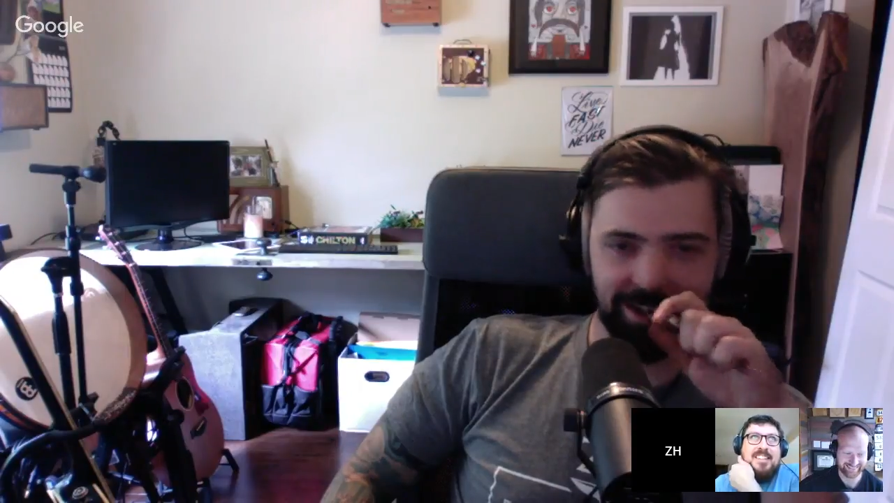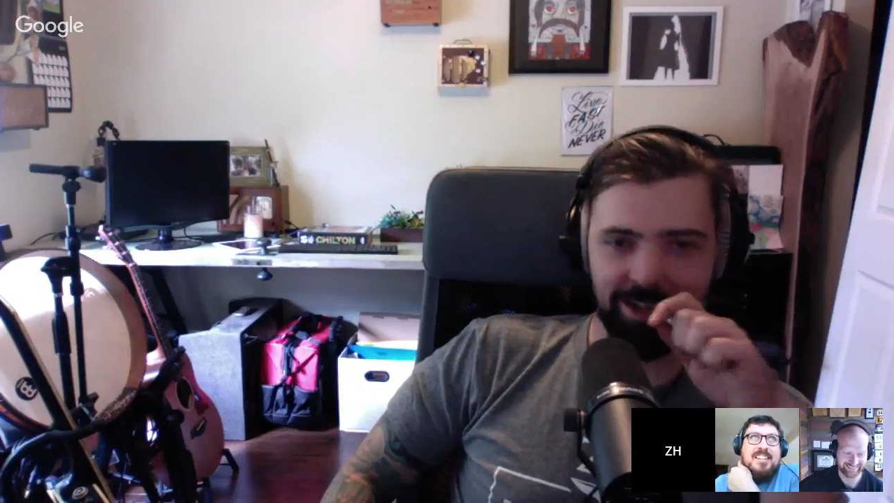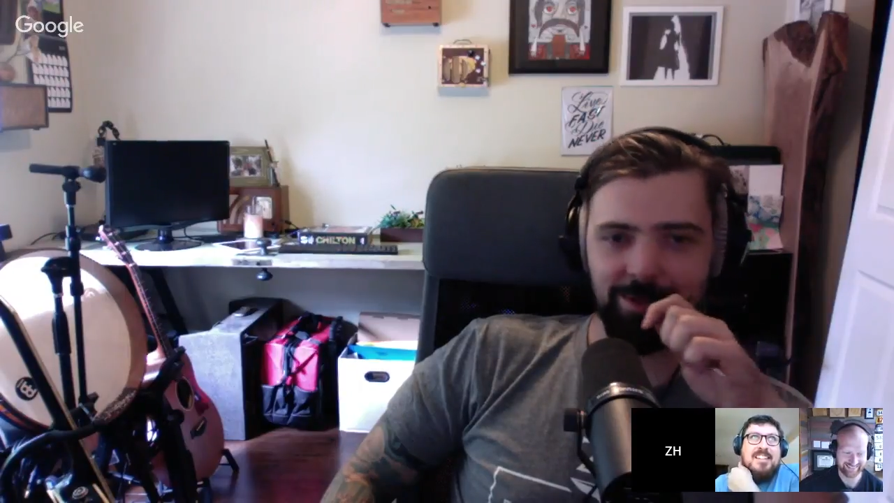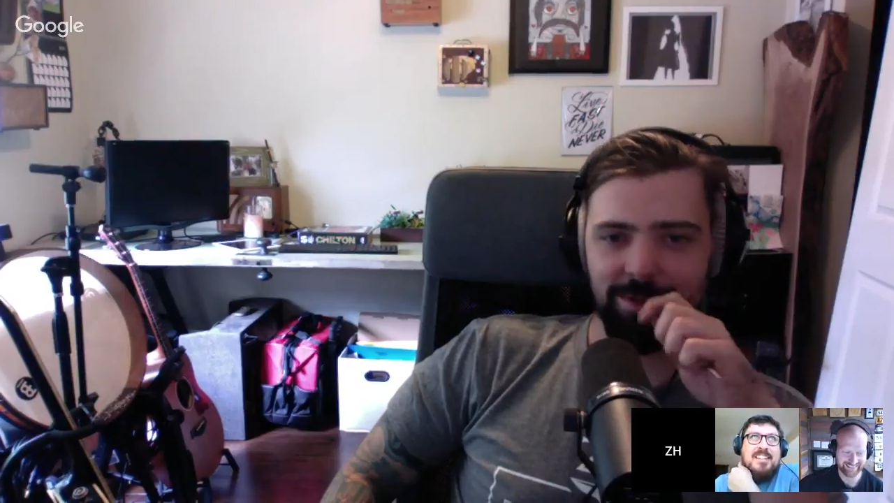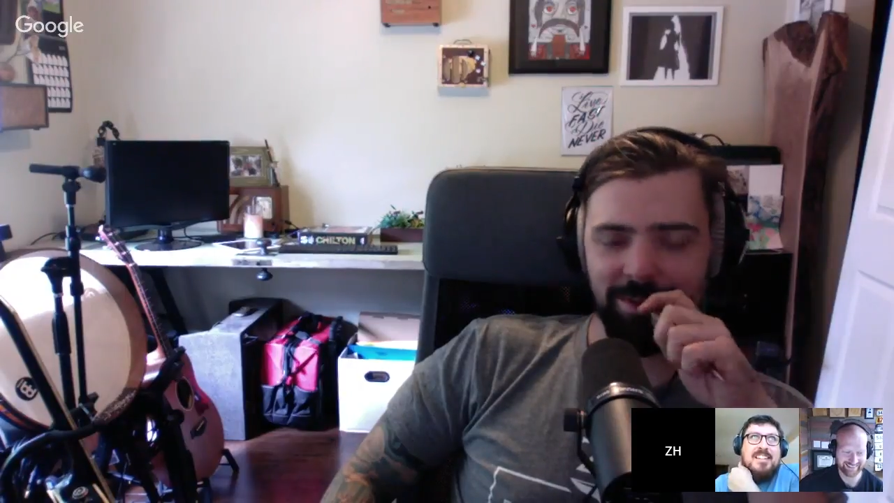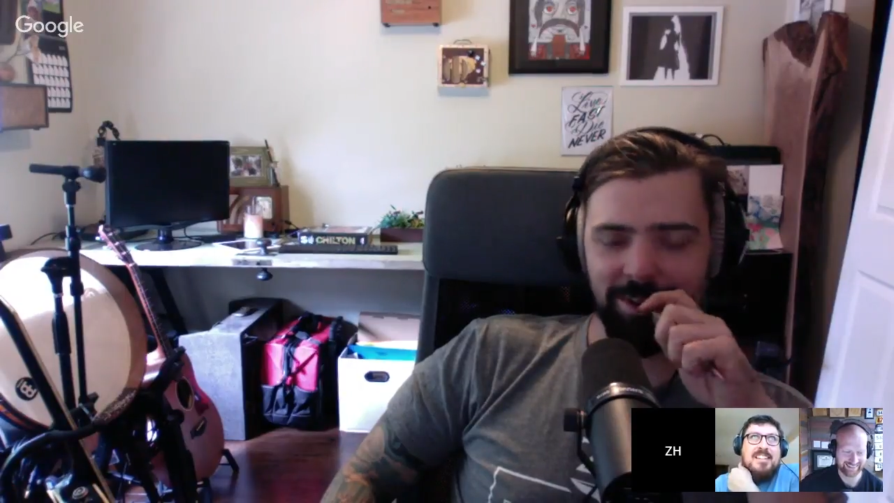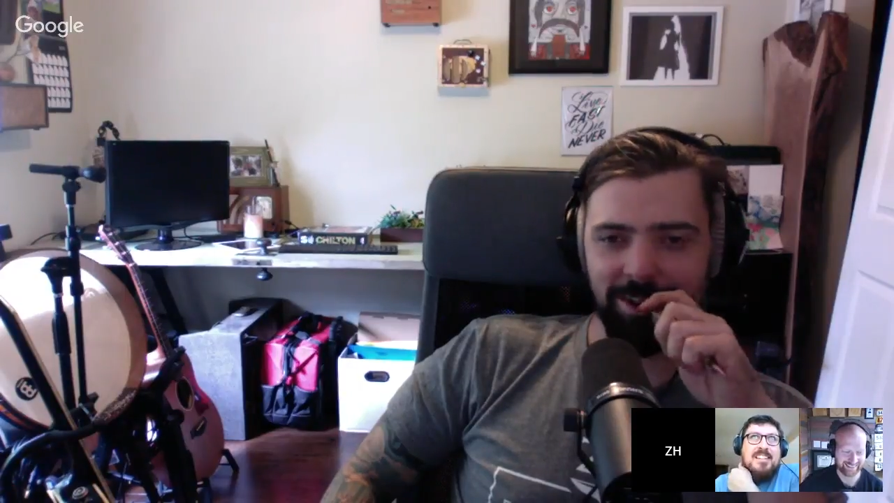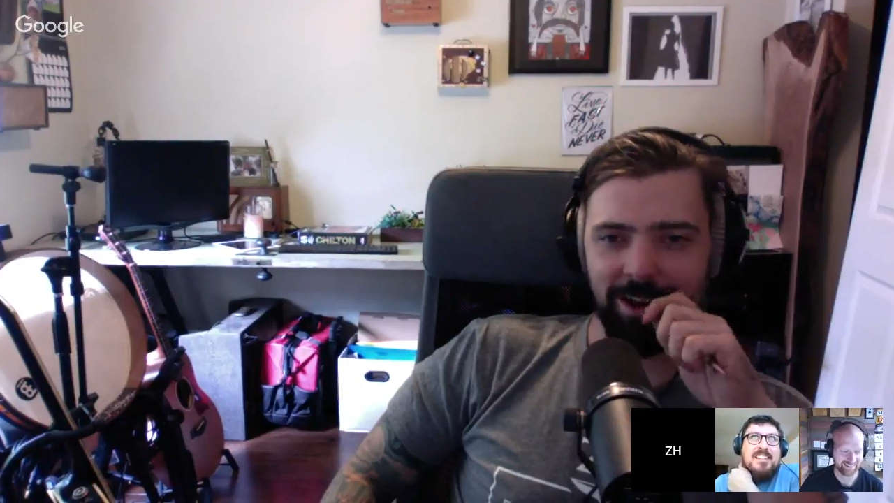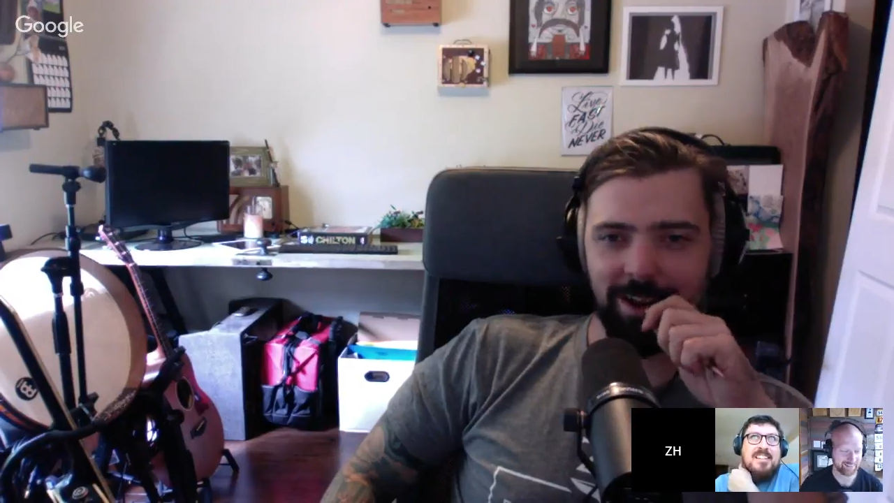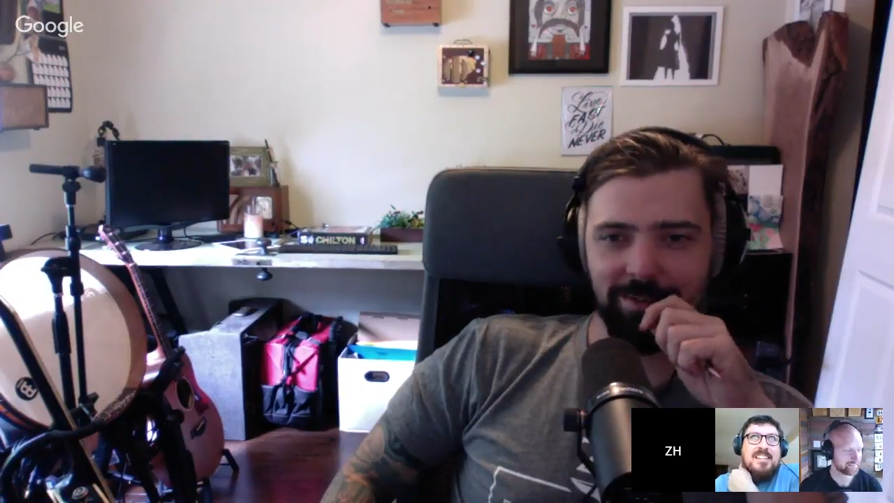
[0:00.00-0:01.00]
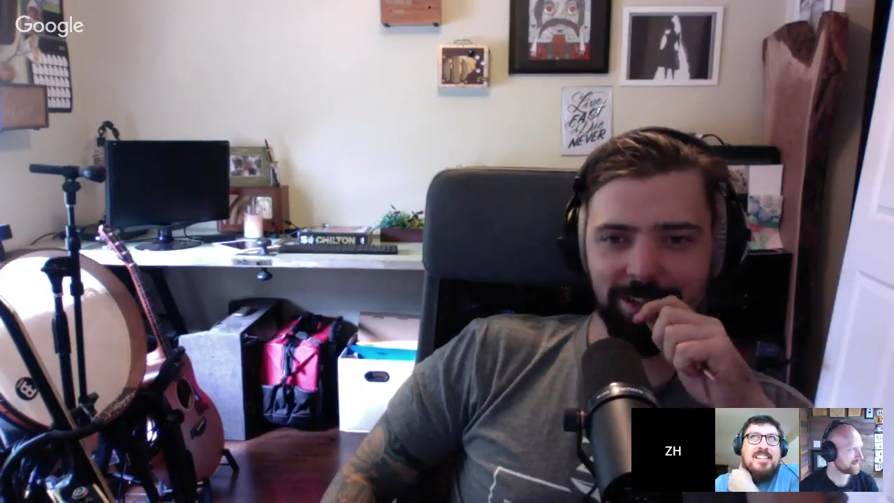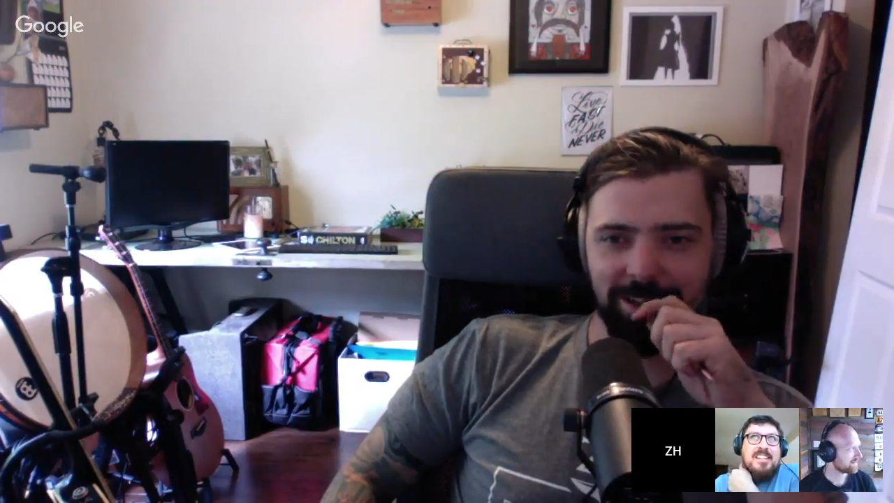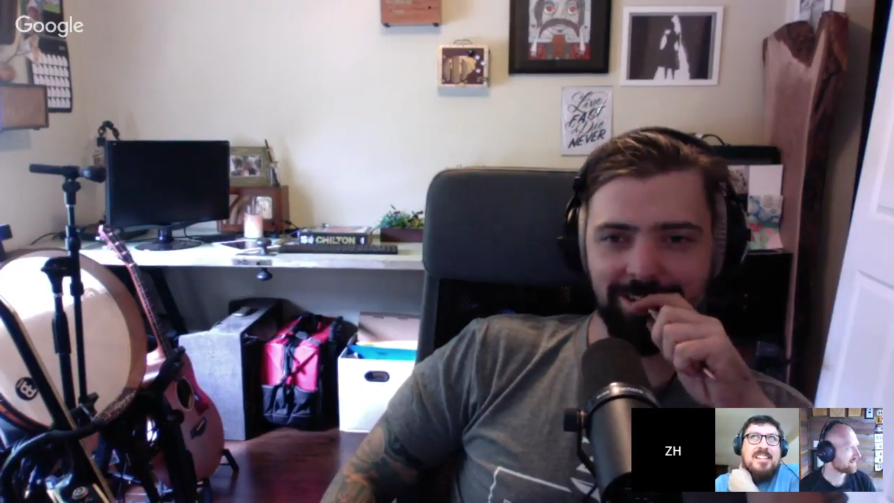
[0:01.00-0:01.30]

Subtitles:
use very often.